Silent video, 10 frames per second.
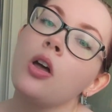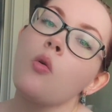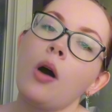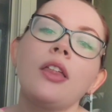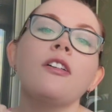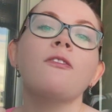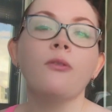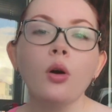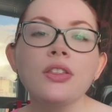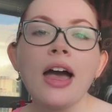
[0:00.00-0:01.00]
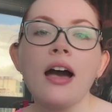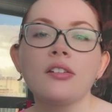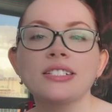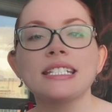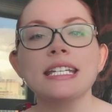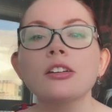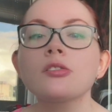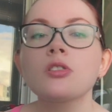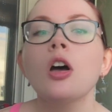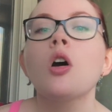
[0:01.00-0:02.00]
While the 4th house
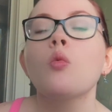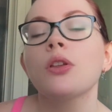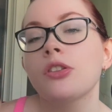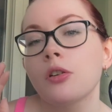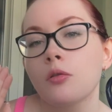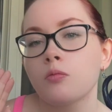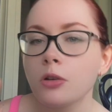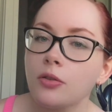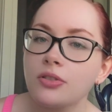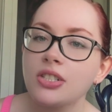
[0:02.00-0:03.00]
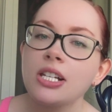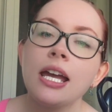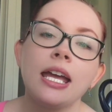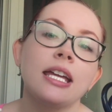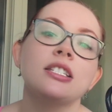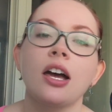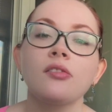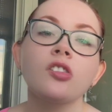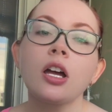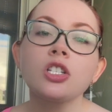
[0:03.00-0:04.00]
deals with your roots, it
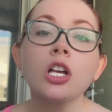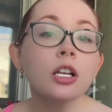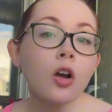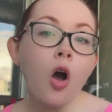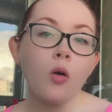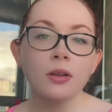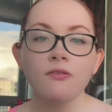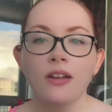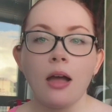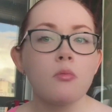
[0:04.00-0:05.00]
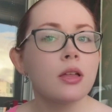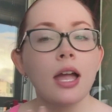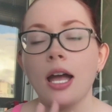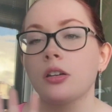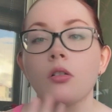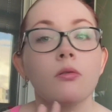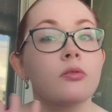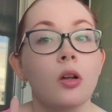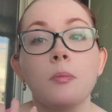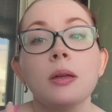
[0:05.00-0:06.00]
does touch on your home and family. I know
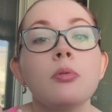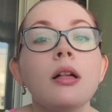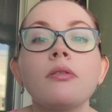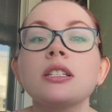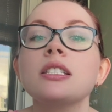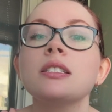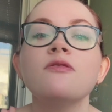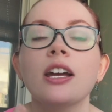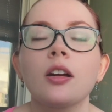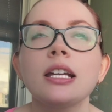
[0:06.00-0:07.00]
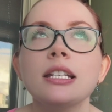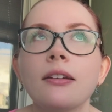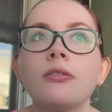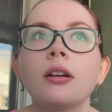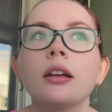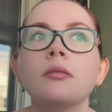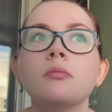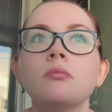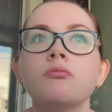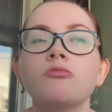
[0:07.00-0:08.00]
some people have a very different
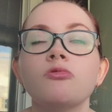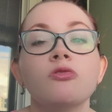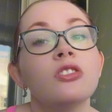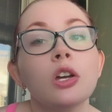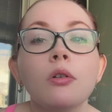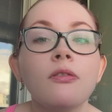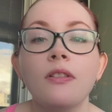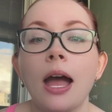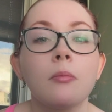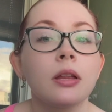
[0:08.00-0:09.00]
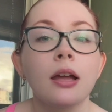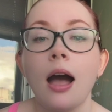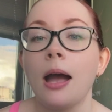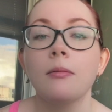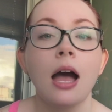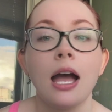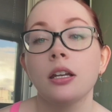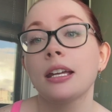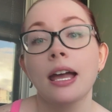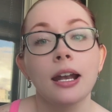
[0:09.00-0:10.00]
view of family. I
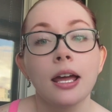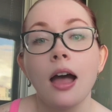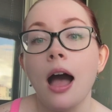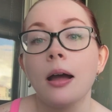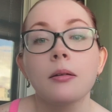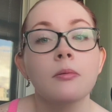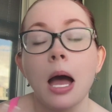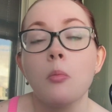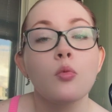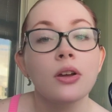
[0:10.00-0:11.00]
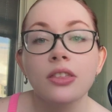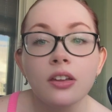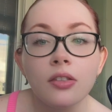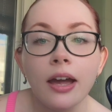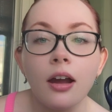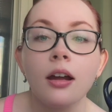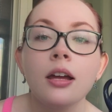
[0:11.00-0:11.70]
get it. I'm with you there.